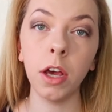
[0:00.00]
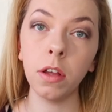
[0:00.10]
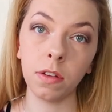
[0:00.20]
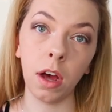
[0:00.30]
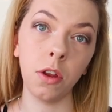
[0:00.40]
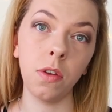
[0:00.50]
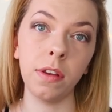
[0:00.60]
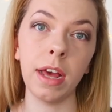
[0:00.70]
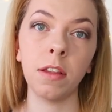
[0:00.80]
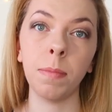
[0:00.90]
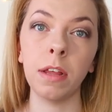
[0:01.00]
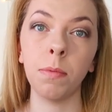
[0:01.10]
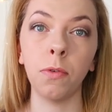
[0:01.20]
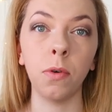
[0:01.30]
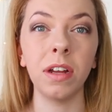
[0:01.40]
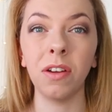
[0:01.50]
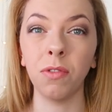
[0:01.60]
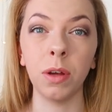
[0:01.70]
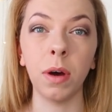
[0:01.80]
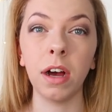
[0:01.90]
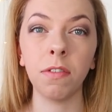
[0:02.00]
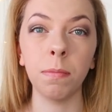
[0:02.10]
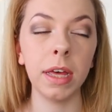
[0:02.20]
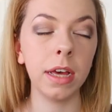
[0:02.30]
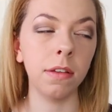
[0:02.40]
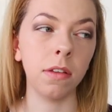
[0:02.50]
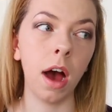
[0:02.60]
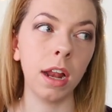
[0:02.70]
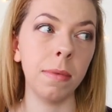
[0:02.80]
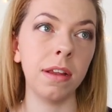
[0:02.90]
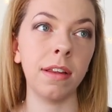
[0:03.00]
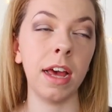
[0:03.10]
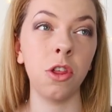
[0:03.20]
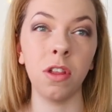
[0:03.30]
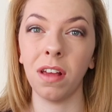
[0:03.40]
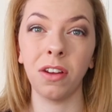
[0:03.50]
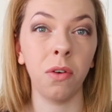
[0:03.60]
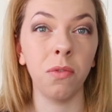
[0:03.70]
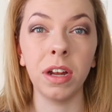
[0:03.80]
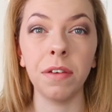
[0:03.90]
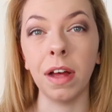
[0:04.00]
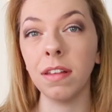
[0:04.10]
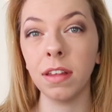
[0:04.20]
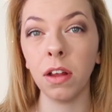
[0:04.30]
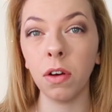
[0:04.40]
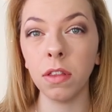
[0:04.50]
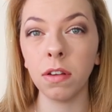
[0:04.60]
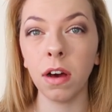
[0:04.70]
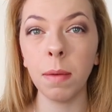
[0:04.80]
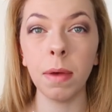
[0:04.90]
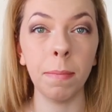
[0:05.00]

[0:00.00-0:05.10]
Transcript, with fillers: I started using Headspace before it didn't really work for me because guided meditations I don't really fancy a lot of the time.